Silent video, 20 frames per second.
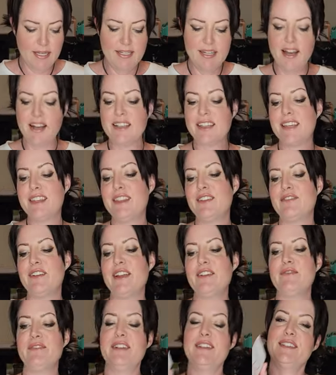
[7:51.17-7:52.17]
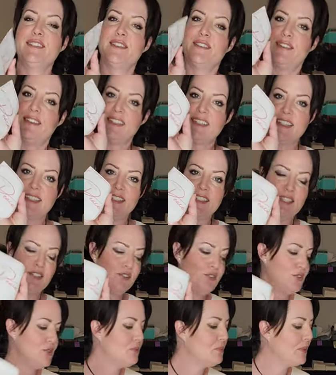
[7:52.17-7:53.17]
did not get the right one. So this is still
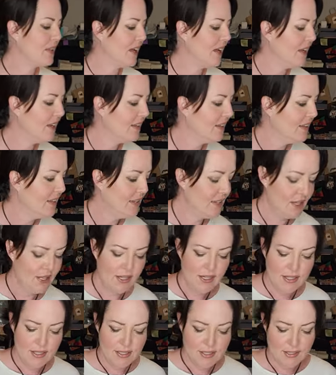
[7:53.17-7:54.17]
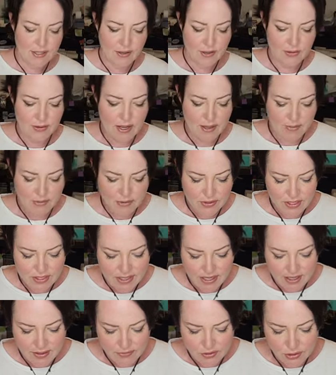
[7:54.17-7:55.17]
two ply. So I'm going to
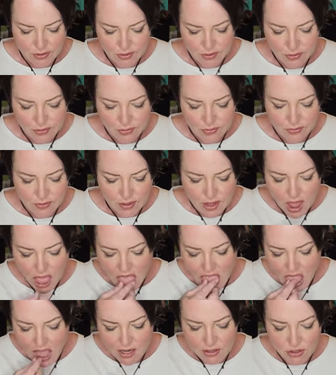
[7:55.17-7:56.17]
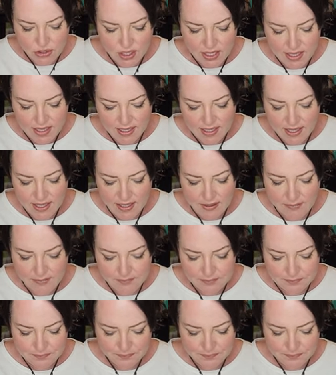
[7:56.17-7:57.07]
have to try again.